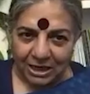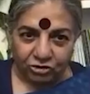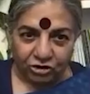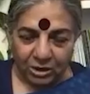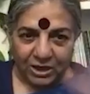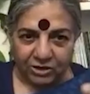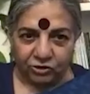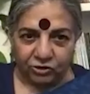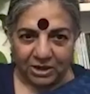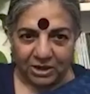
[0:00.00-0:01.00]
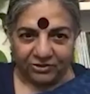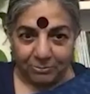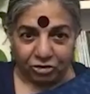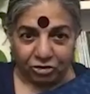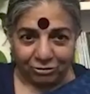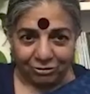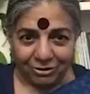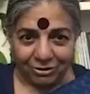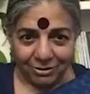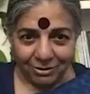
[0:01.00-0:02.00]
Today we assume consumption
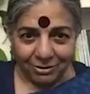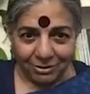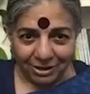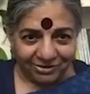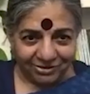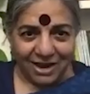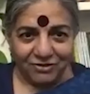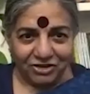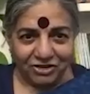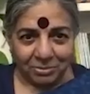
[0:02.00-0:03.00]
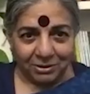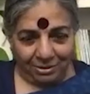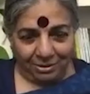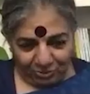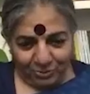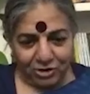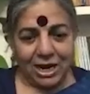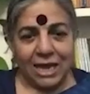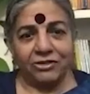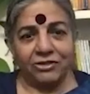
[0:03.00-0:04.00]
is inevitable, but we
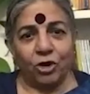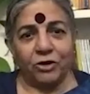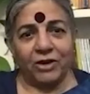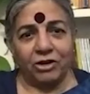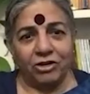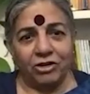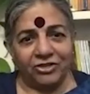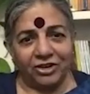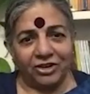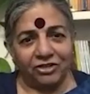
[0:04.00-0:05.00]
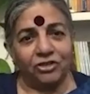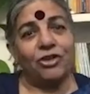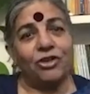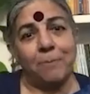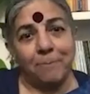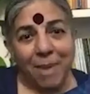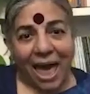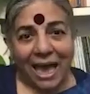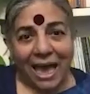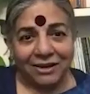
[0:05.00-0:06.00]
realize it's got a very recent history and a
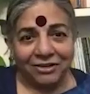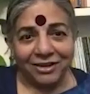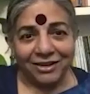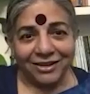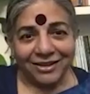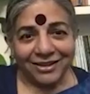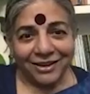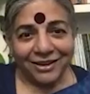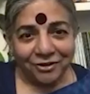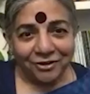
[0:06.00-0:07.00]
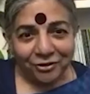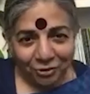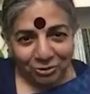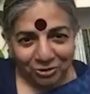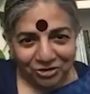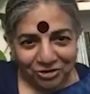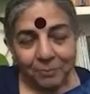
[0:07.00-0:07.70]
bad root.